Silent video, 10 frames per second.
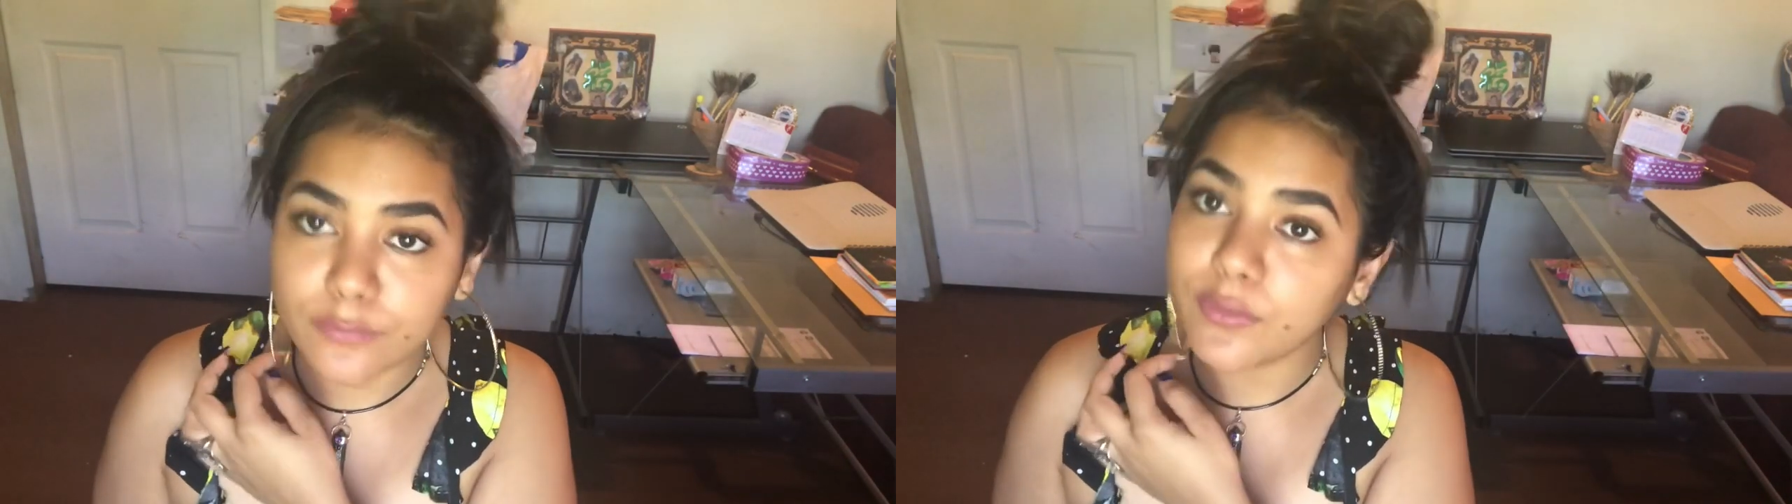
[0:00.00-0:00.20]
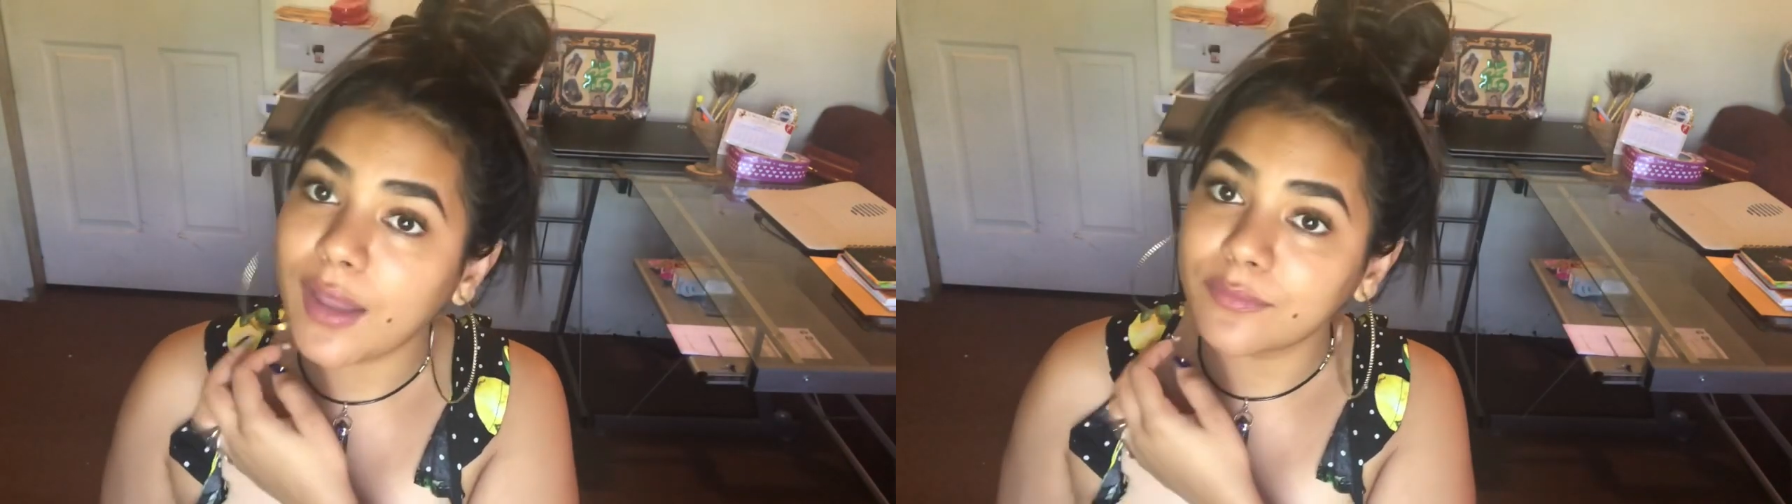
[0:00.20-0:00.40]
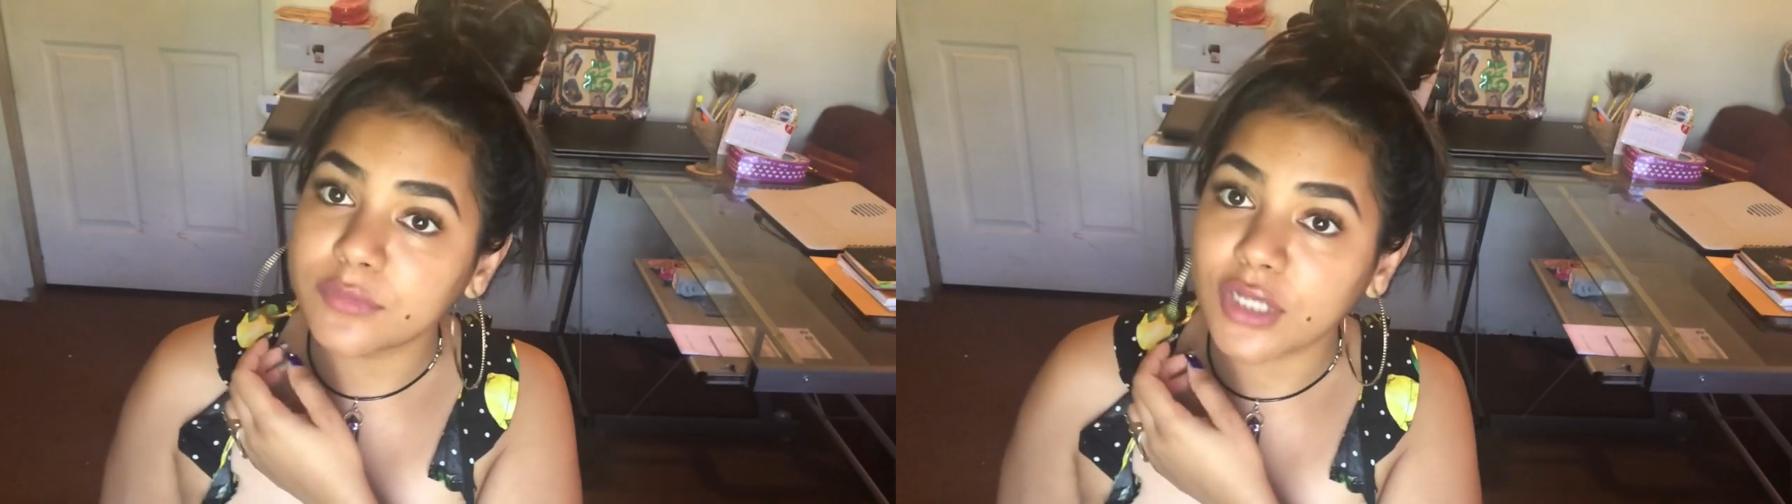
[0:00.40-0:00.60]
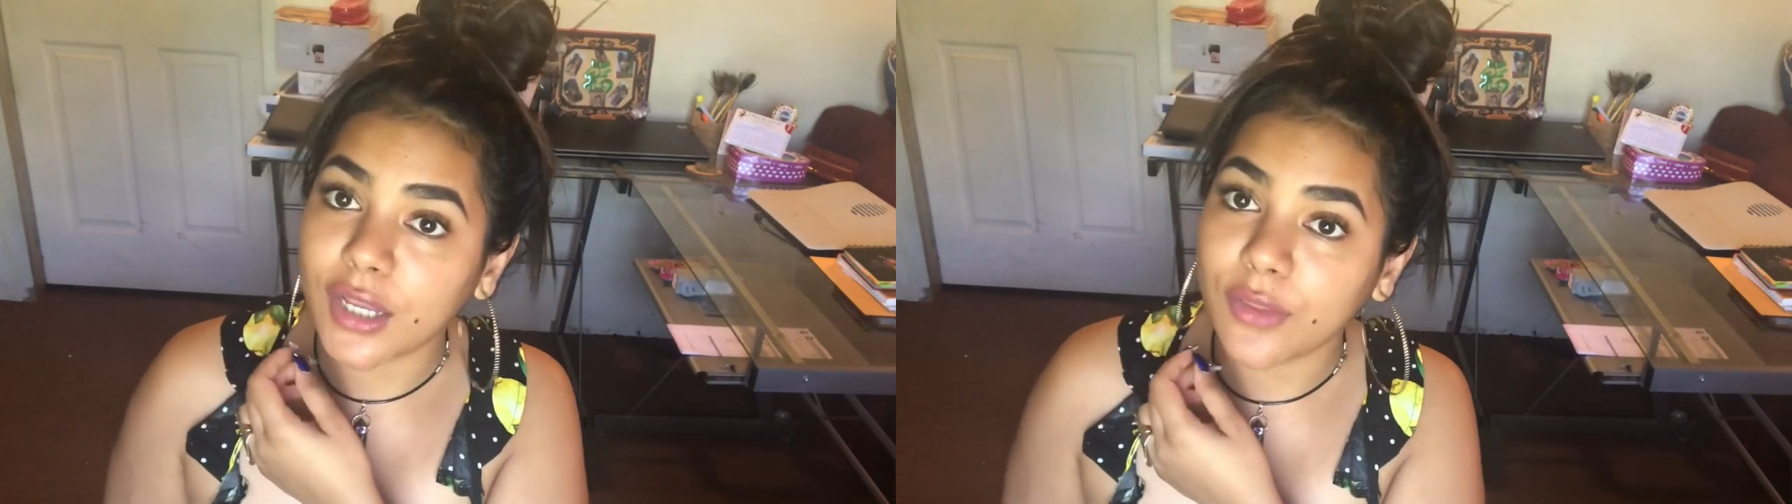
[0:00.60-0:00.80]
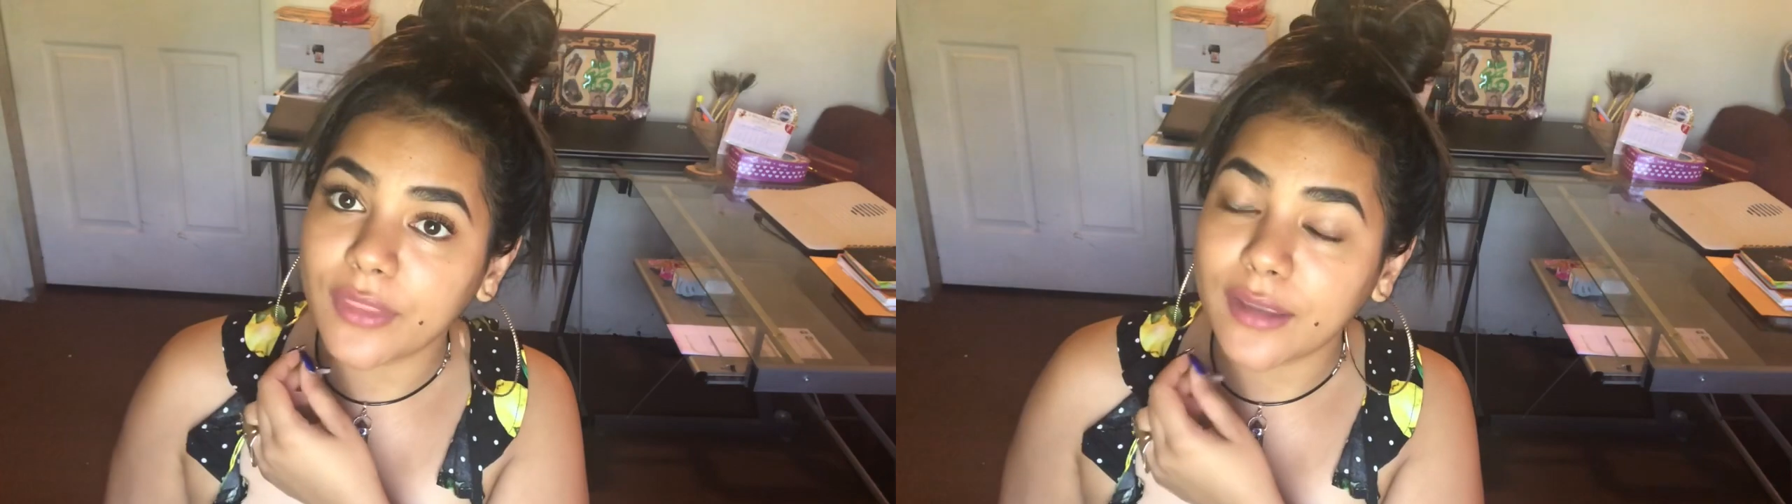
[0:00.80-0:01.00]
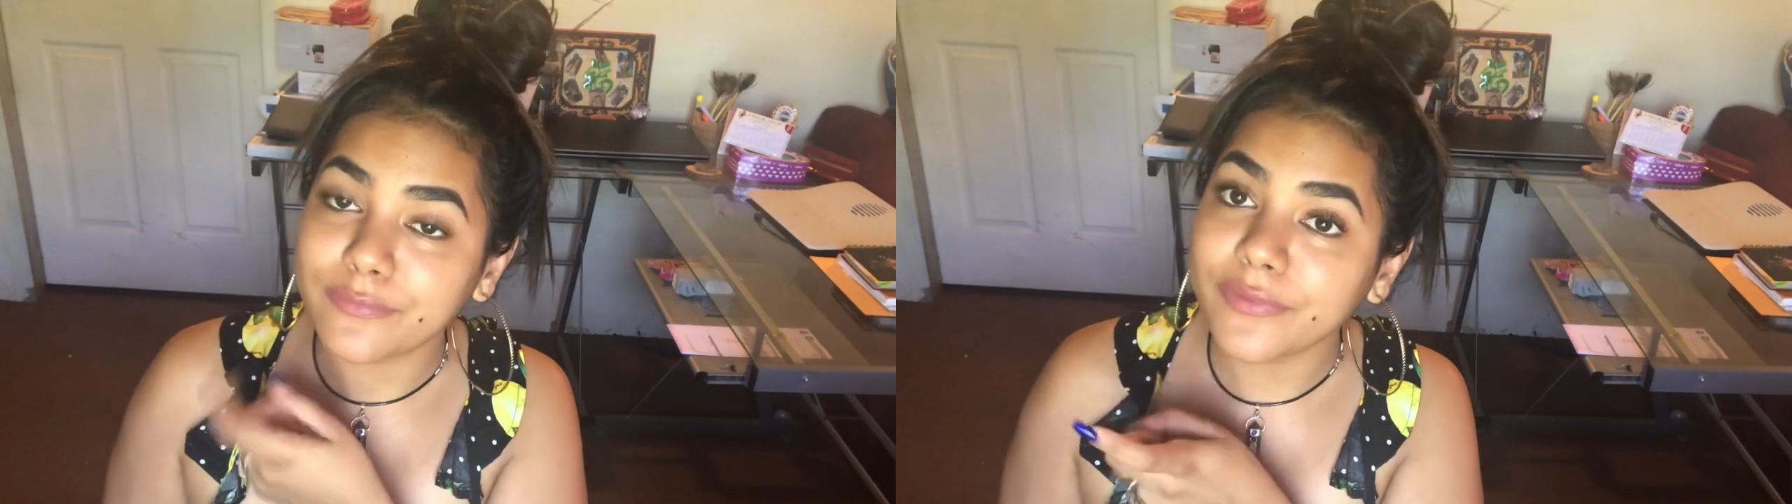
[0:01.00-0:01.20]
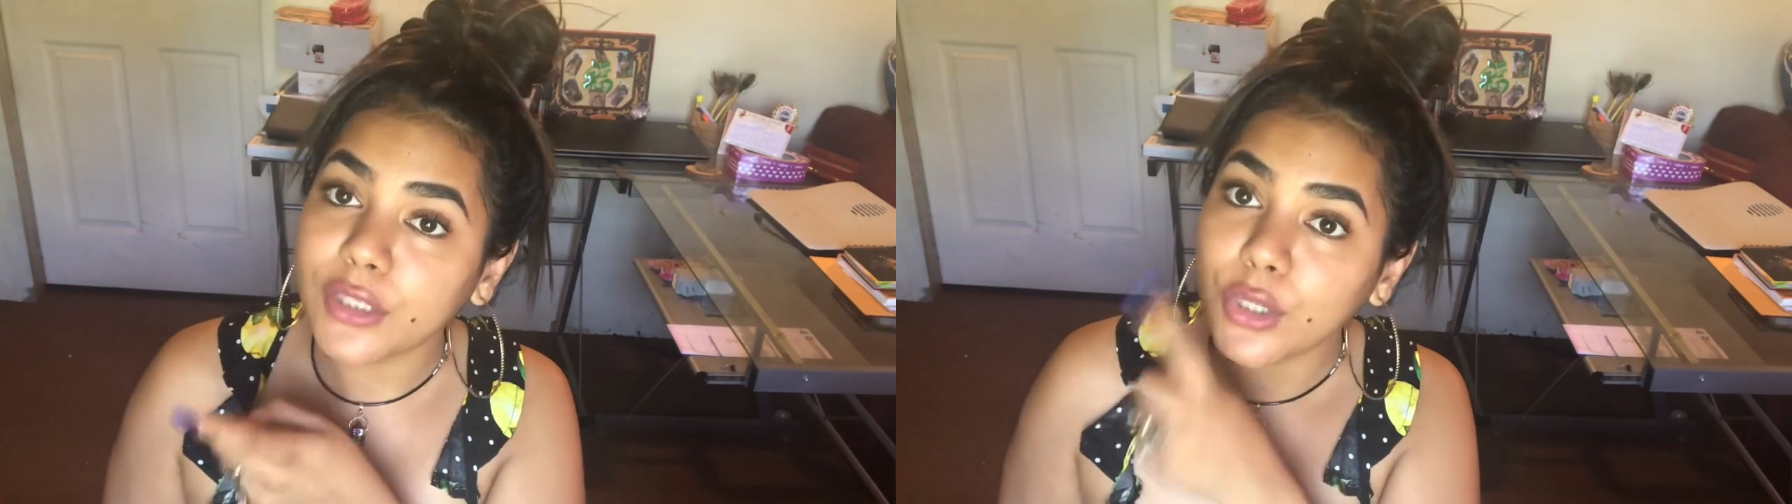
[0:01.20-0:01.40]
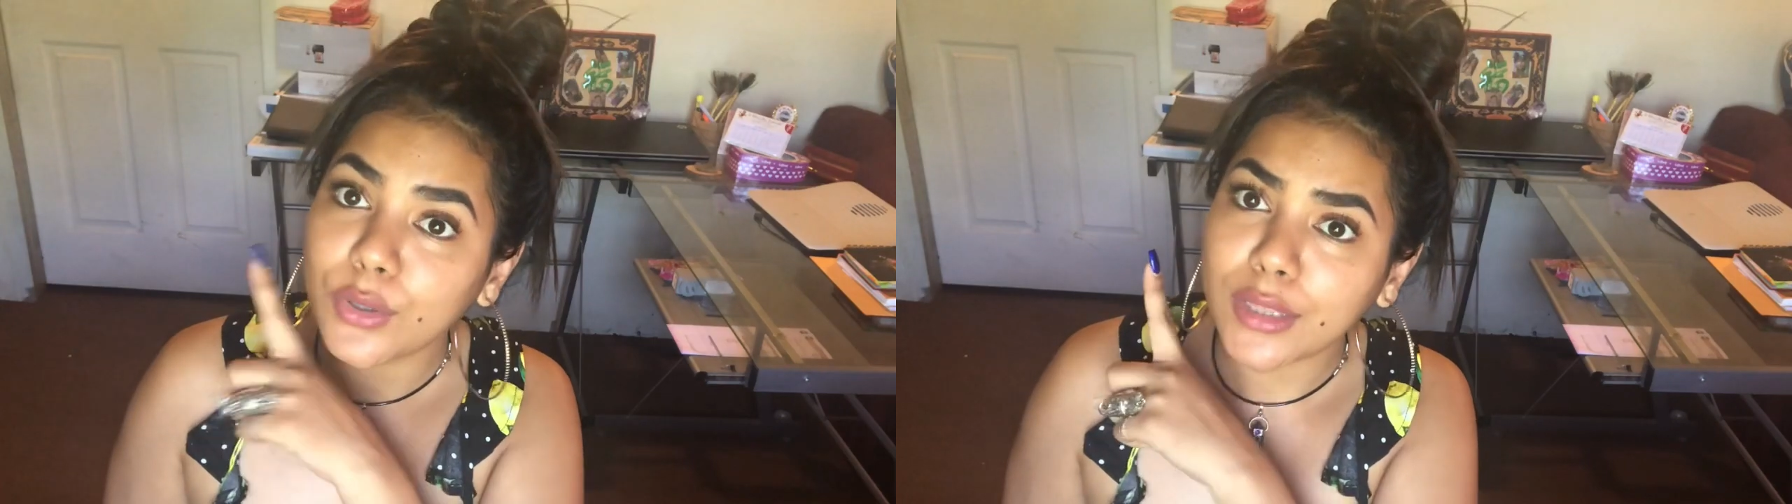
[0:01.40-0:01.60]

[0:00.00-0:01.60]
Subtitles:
If you haven't checked out that video,